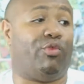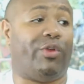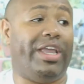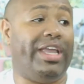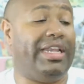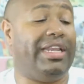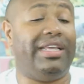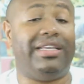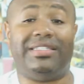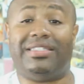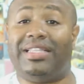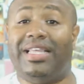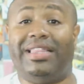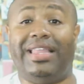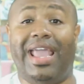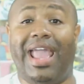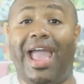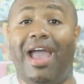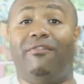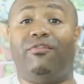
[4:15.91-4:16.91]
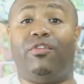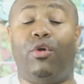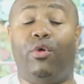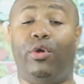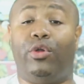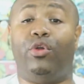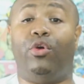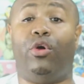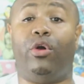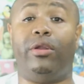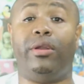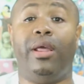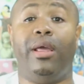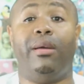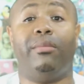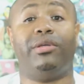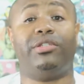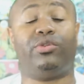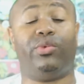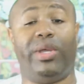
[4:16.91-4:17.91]
readings that they have going on
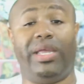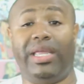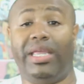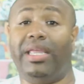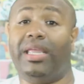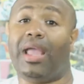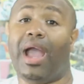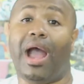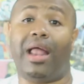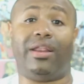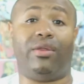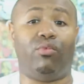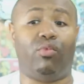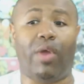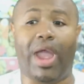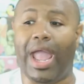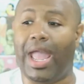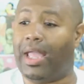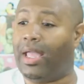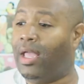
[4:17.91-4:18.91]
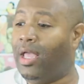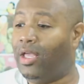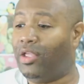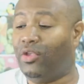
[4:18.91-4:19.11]
between Egon and Ray.